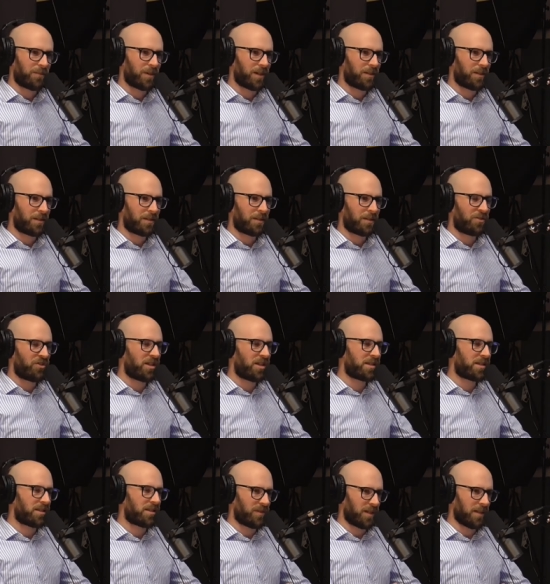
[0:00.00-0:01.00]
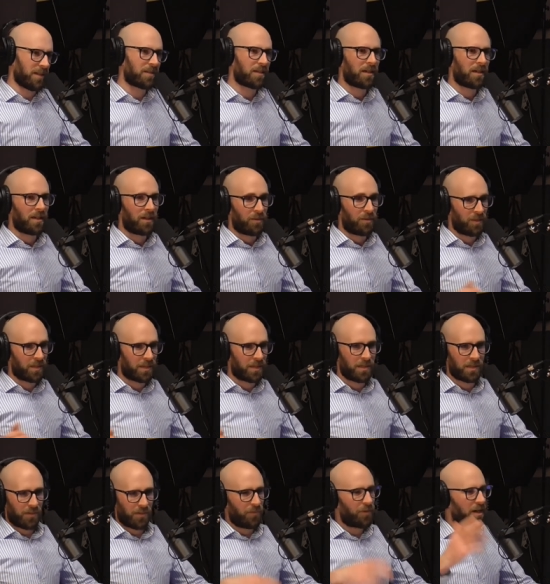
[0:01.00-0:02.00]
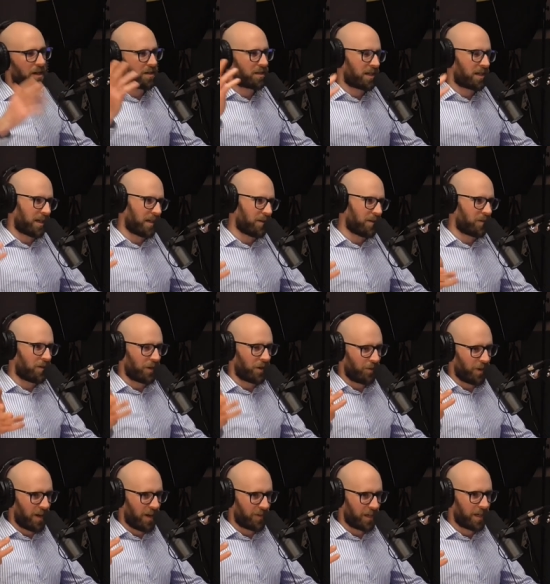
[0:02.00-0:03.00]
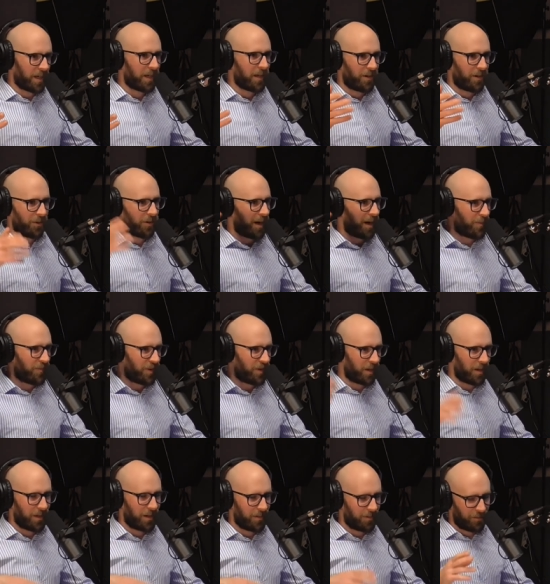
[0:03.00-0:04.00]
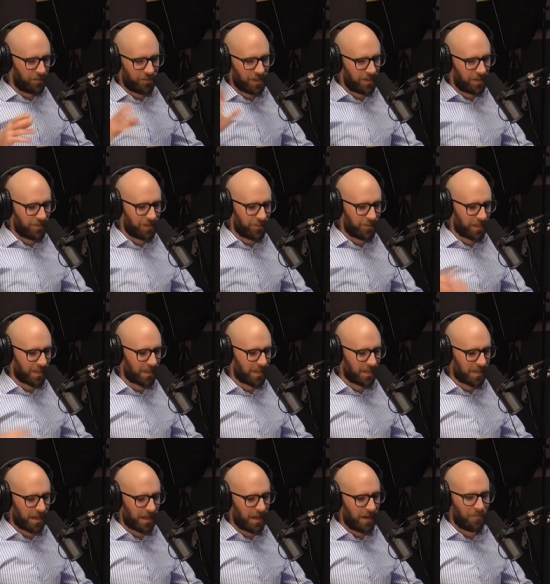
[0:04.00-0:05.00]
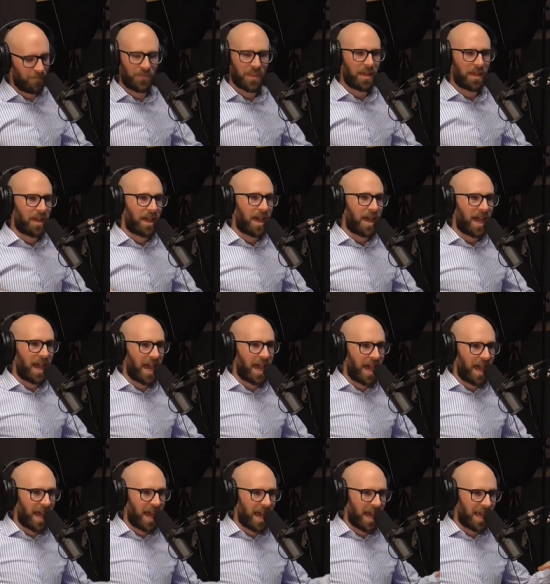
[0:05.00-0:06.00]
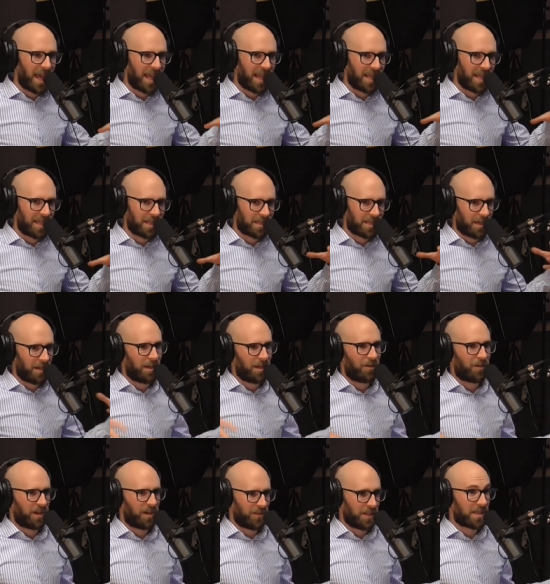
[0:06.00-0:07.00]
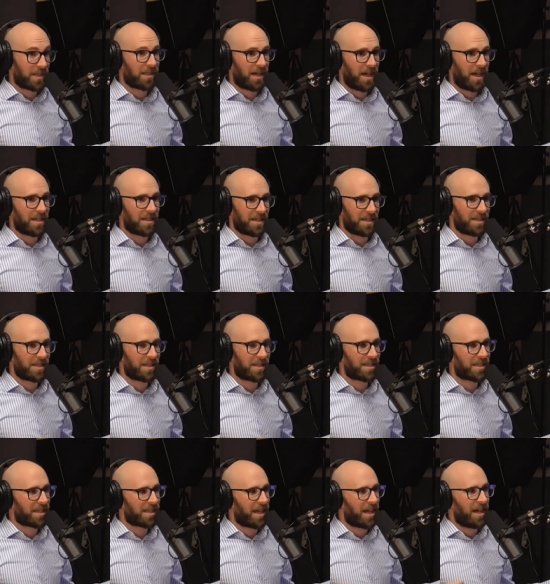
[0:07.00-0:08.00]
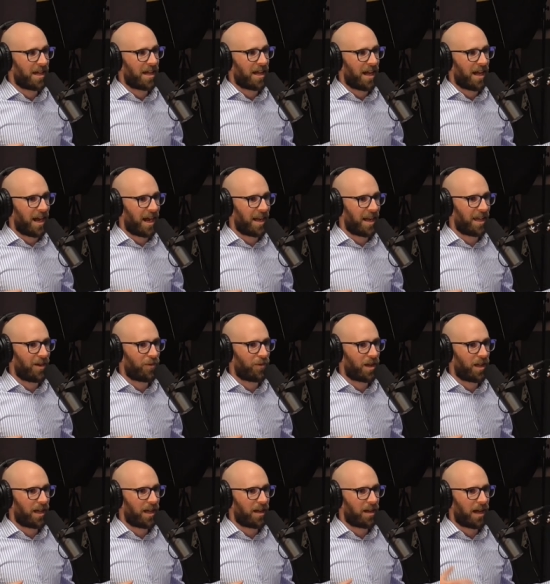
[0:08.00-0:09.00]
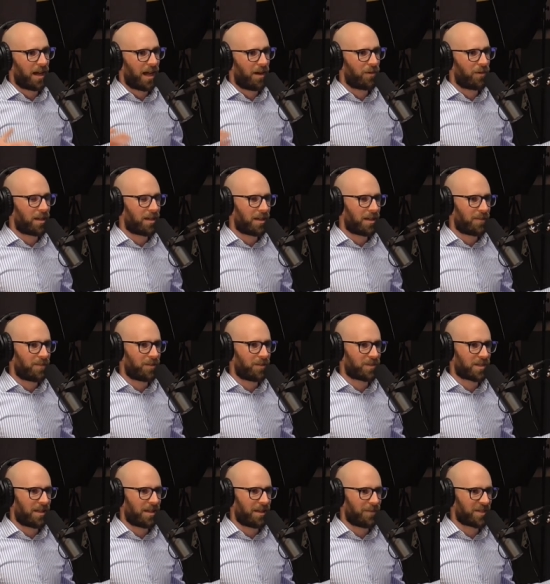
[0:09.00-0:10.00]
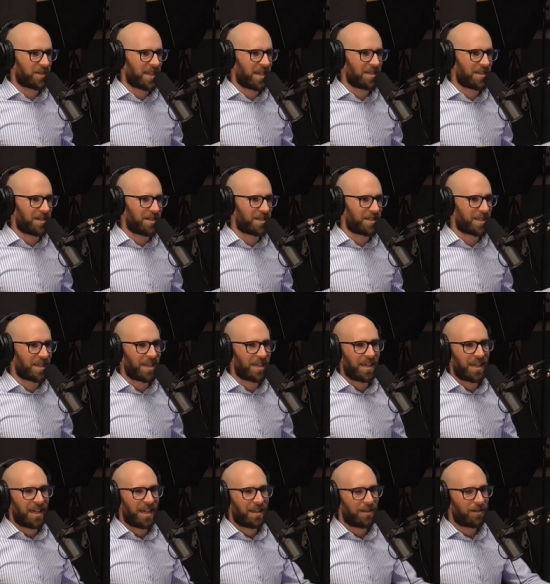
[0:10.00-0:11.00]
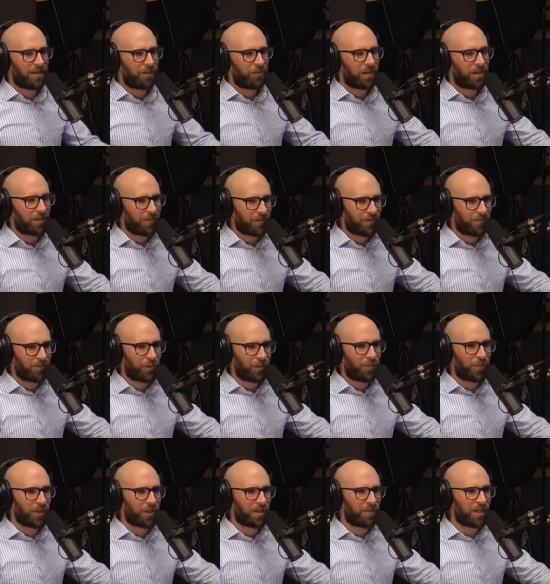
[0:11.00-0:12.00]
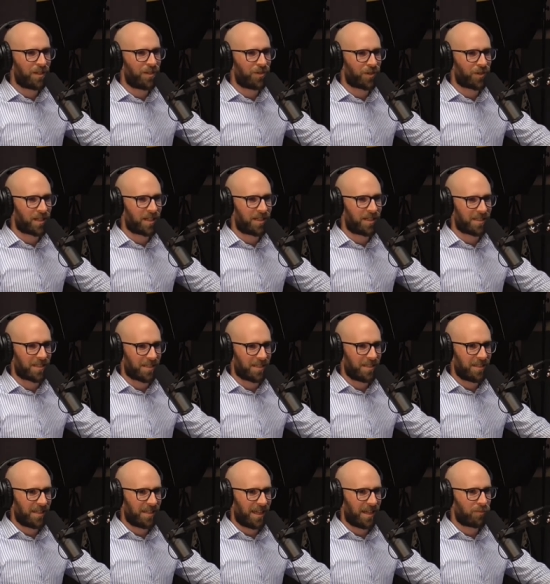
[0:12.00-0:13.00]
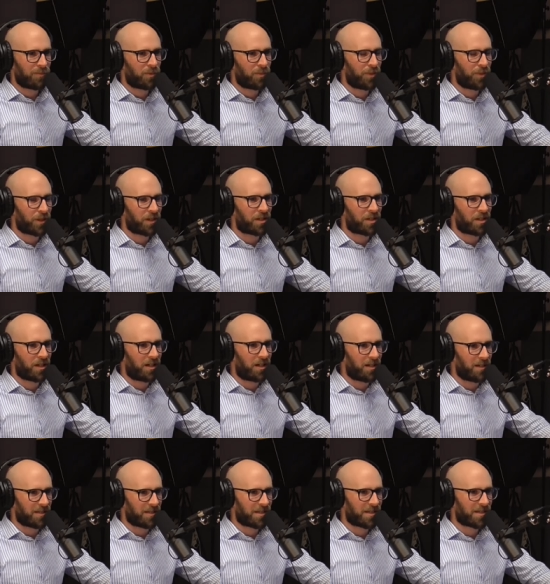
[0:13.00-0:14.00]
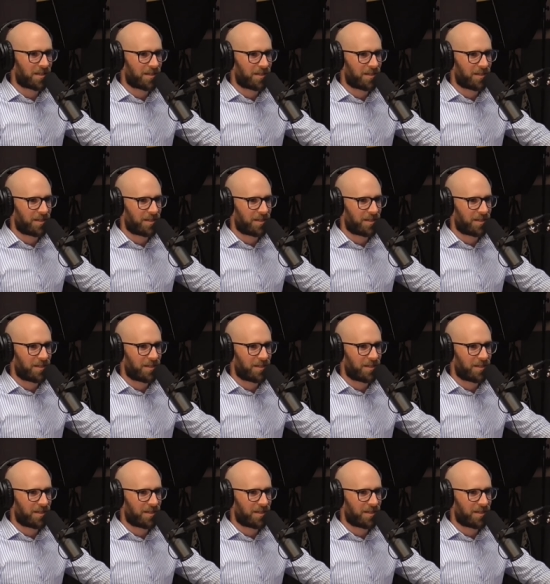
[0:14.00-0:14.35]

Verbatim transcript: But the gist of it was there's a French king or whoever, or emperor or whatever it was at the time, and one of his scientists, and they were like, how are we going to get people to like potatoes? And they're like, well, we'll put them in your garden and we'll put guards